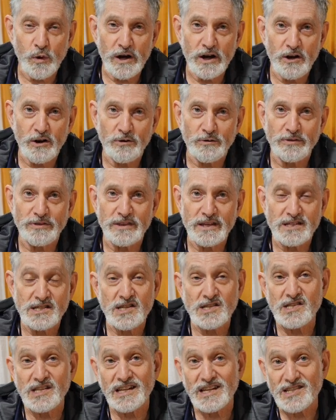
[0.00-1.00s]
where this
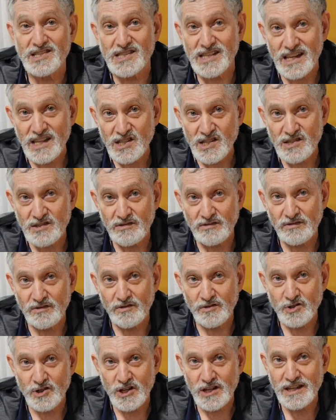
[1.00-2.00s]
is an assist.
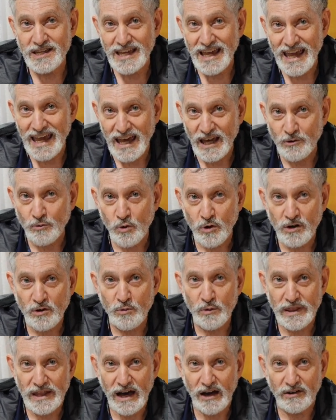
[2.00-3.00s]
She can work
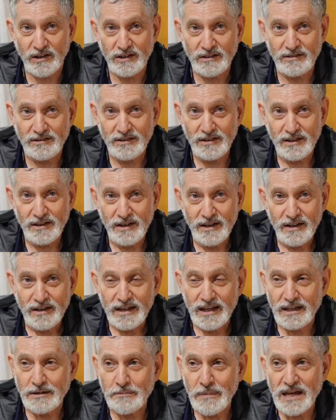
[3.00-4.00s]
without it. Uh-huh.
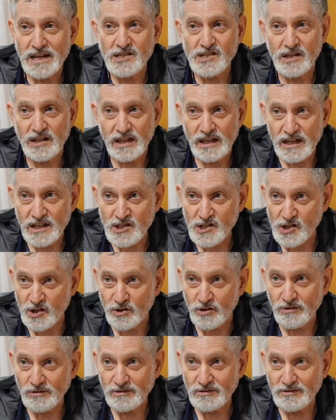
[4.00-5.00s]
It makes it
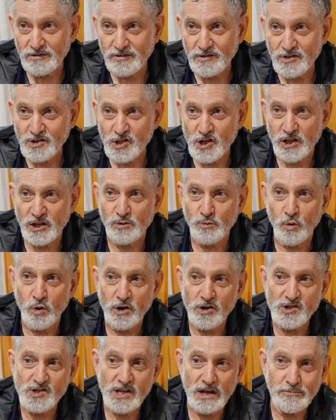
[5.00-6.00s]
easier. She can
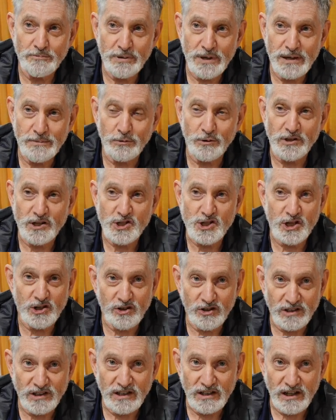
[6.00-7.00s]
work some people that she
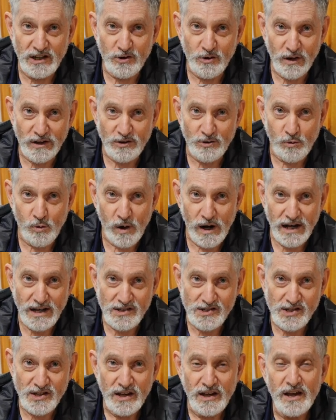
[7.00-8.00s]
couldn't hear
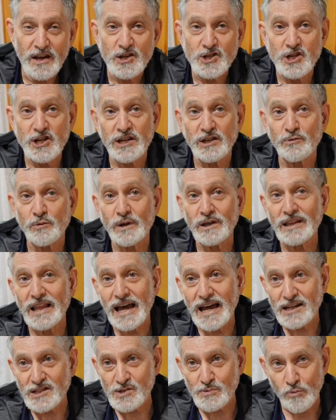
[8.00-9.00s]
otherwise. She could
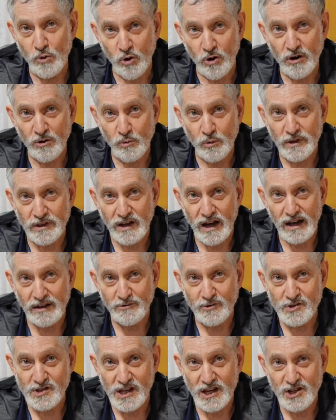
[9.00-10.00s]
relax more with
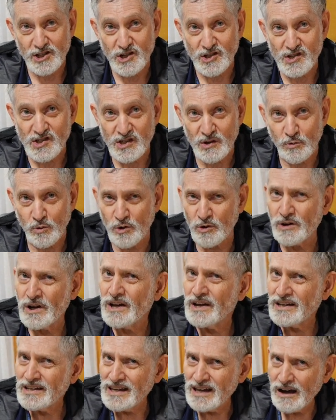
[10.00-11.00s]
conversations that were,
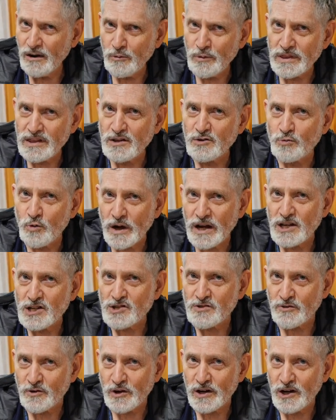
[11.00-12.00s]
you know, within
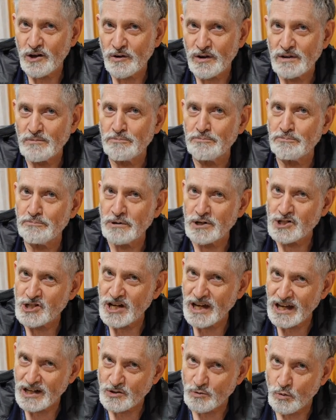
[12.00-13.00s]
range of her hearing, but
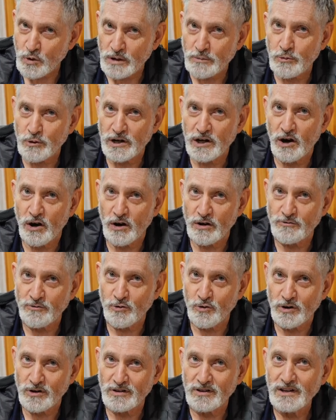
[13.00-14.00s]
she had to work pretty hard
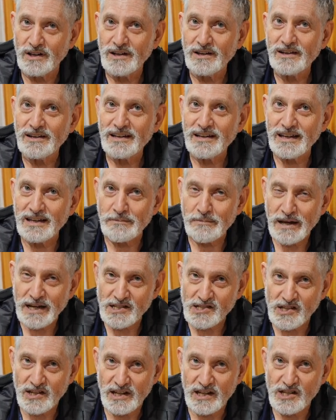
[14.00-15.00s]
for it. It
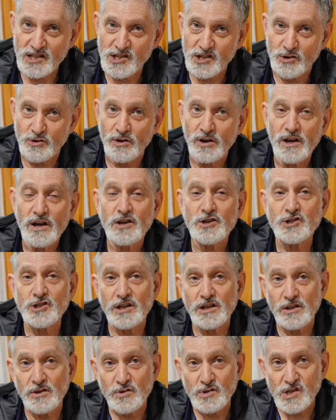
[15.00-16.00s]
makes it easy.
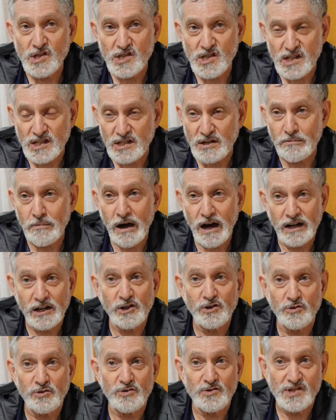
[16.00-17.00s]
Wow. She uses it to
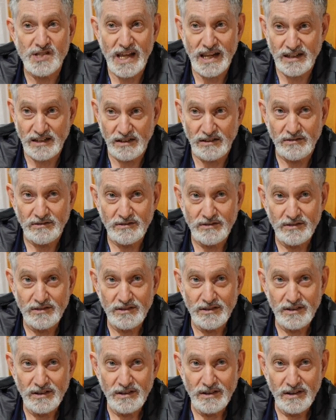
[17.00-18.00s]
monitor her sentiment
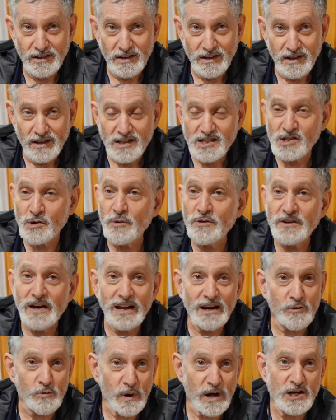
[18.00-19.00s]
that. So we've
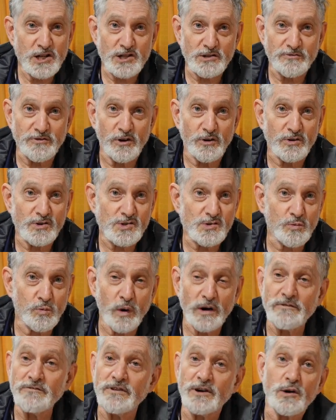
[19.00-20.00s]
got a range of folks.
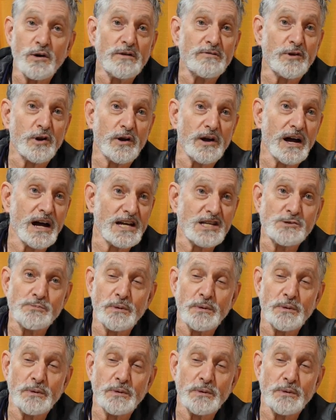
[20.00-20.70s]
One very, very high. It's,